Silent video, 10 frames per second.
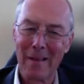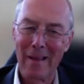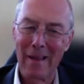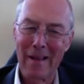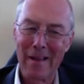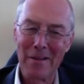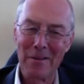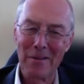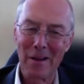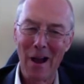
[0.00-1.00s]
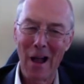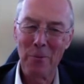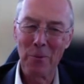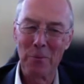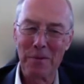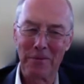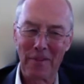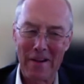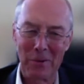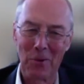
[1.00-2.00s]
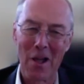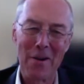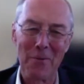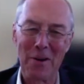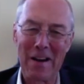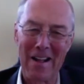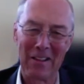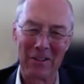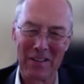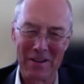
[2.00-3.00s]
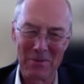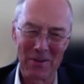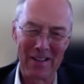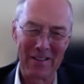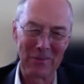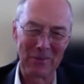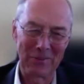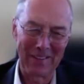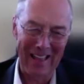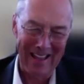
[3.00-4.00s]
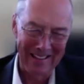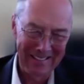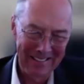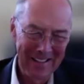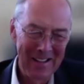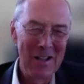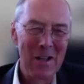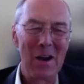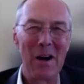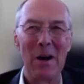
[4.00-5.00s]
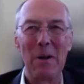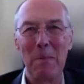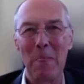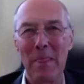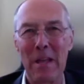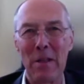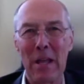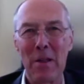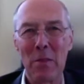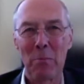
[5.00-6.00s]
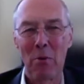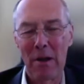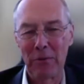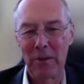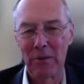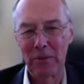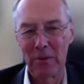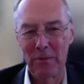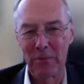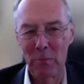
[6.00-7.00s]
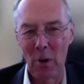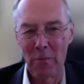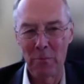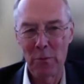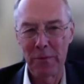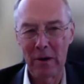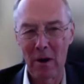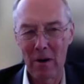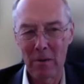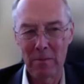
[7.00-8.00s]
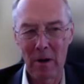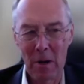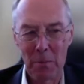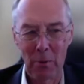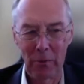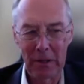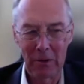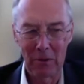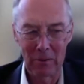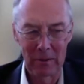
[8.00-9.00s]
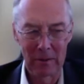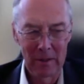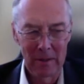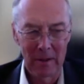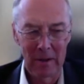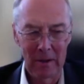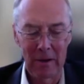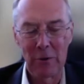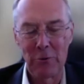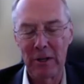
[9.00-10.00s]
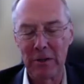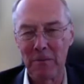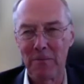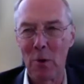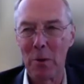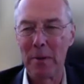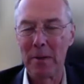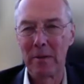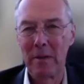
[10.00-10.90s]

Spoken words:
And I would reflect a lot of what Alexandra has said. In the process of moving our political agenda forward,